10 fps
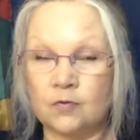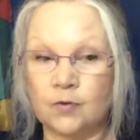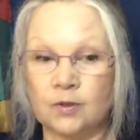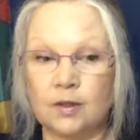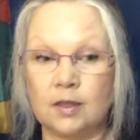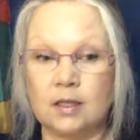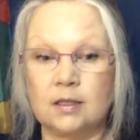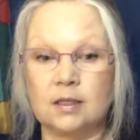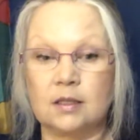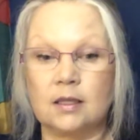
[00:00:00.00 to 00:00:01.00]
for the things
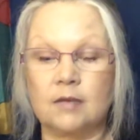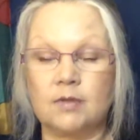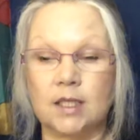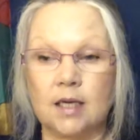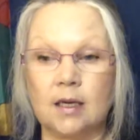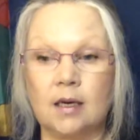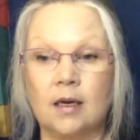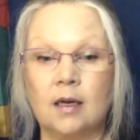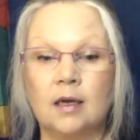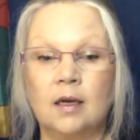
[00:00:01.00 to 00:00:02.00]
that they've done.
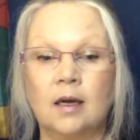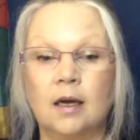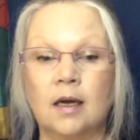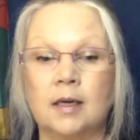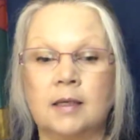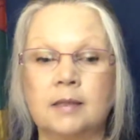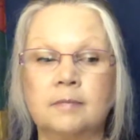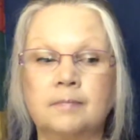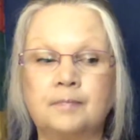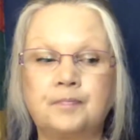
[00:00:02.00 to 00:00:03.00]

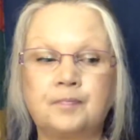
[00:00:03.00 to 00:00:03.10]
Um,